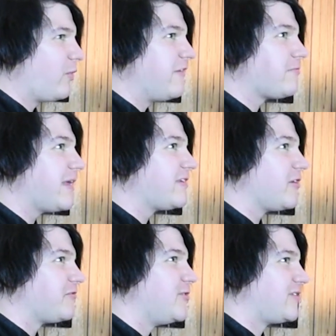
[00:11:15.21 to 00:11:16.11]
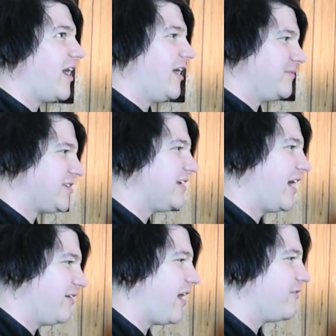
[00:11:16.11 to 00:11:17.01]
we played there a few times, and
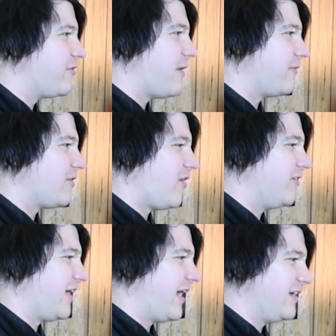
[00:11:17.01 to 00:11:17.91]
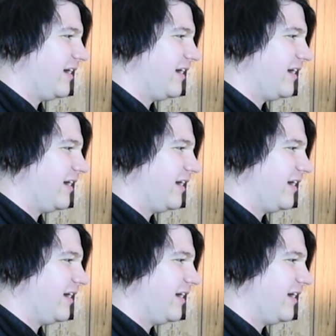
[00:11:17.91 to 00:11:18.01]
I remember all that.